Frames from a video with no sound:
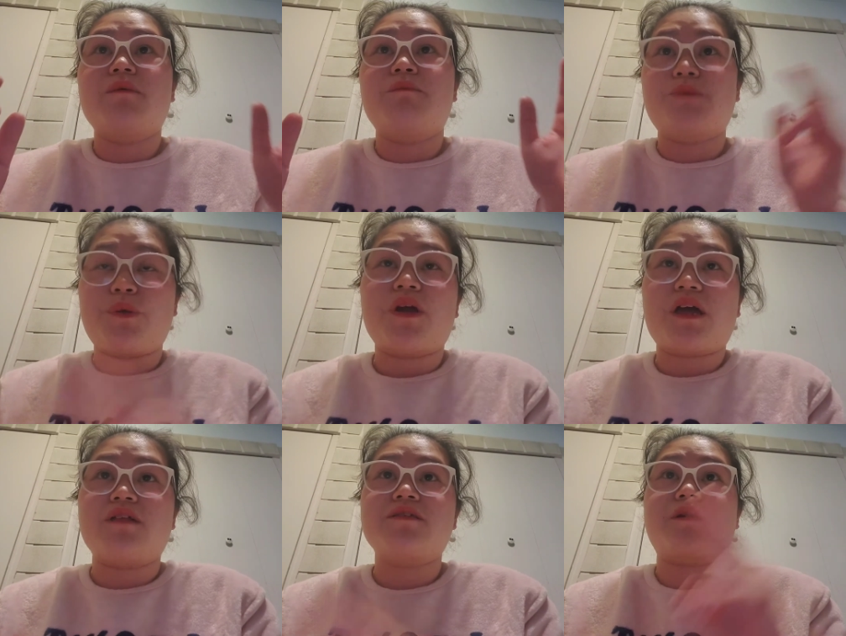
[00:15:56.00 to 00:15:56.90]

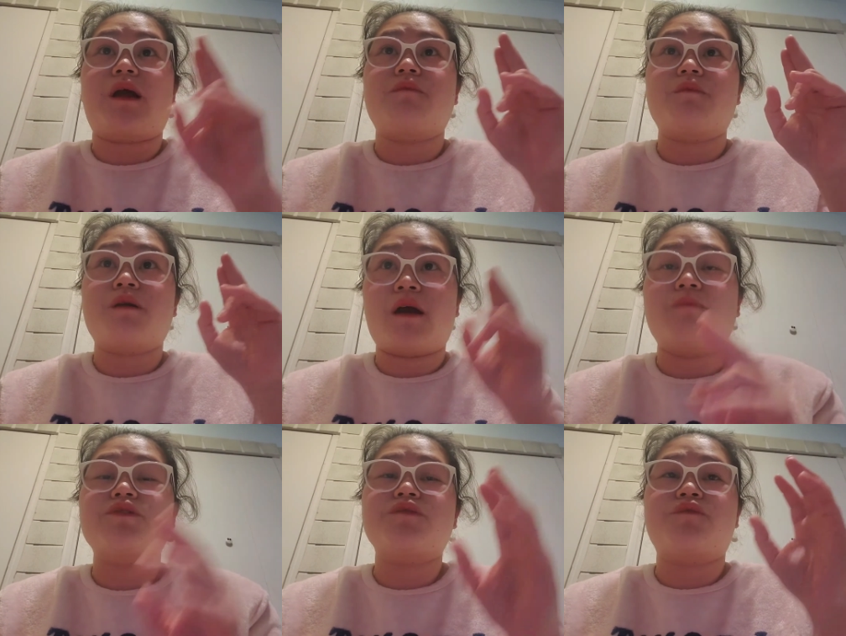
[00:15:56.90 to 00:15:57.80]
Miracles from,
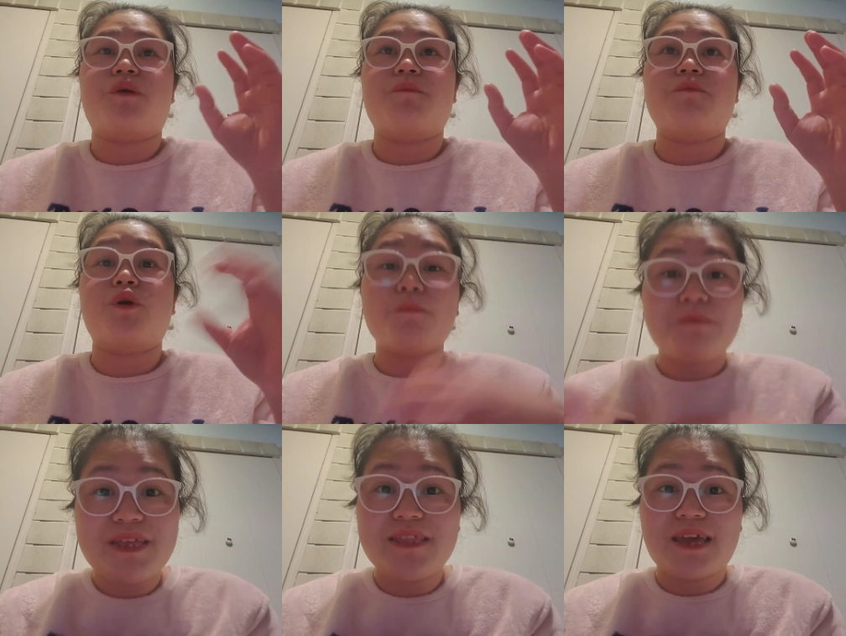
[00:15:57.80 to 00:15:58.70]
comes from
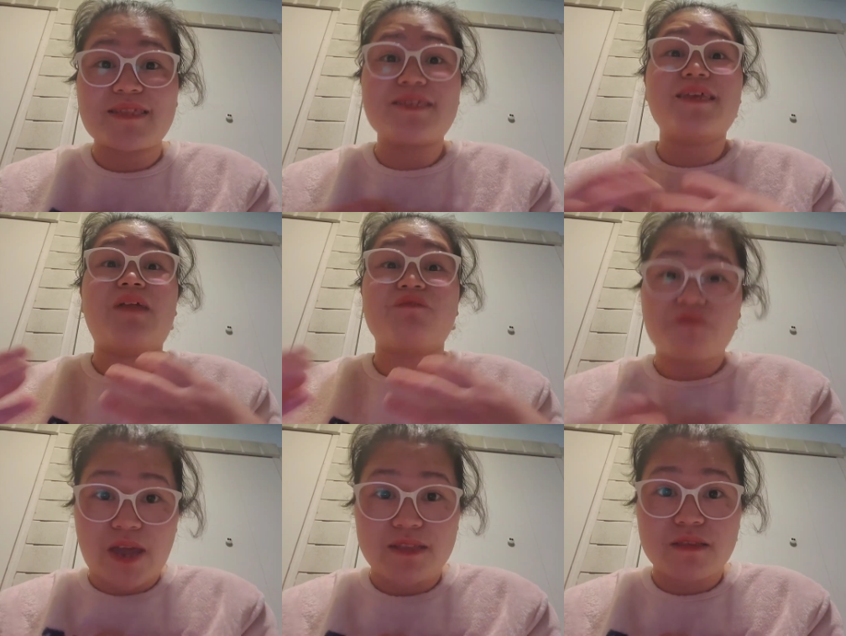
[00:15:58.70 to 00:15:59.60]
obedience and
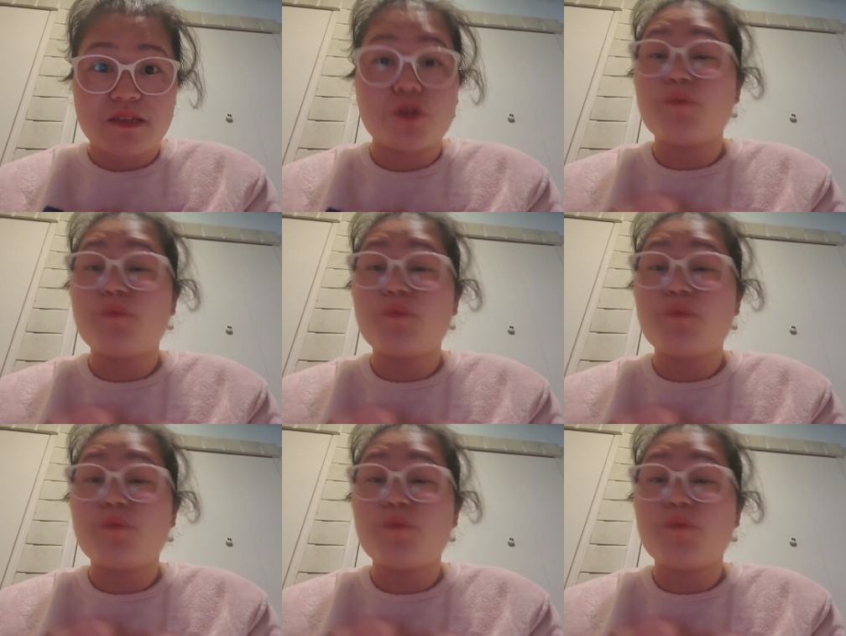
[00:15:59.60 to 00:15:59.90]
faith. You